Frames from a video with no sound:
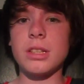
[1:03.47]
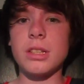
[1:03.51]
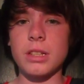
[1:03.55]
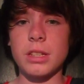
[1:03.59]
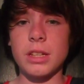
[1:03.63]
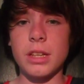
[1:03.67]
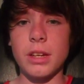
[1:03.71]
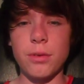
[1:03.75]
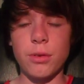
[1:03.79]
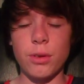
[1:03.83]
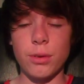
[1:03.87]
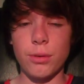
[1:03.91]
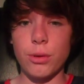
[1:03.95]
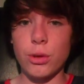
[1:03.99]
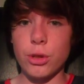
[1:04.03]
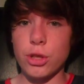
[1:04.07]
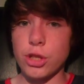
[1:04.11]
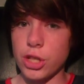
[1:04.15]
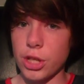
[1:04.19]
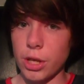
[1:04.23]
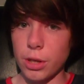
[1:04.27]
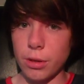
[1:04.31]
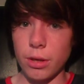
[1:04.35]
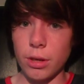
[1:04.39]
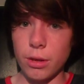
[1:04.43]
to give a few
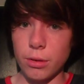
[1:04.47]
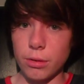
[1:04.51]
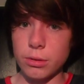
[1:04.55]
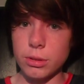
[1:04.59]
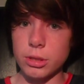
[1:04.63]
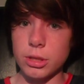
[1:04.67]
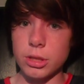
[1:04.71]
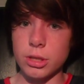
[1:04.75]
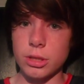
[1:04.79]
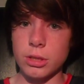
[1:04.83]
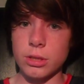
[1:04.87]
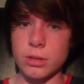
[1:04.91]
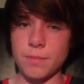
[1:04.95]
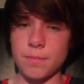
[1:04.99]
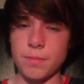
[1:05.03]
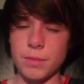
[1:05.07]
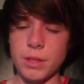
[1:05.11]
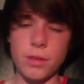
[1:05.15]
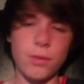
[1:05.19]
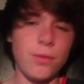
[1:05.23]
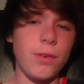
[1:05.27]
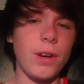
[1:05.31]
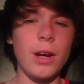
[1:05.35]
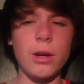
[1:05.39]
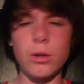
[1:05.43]
shout outs.
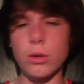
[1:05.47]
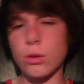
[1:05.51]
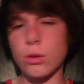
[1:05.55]
In fact,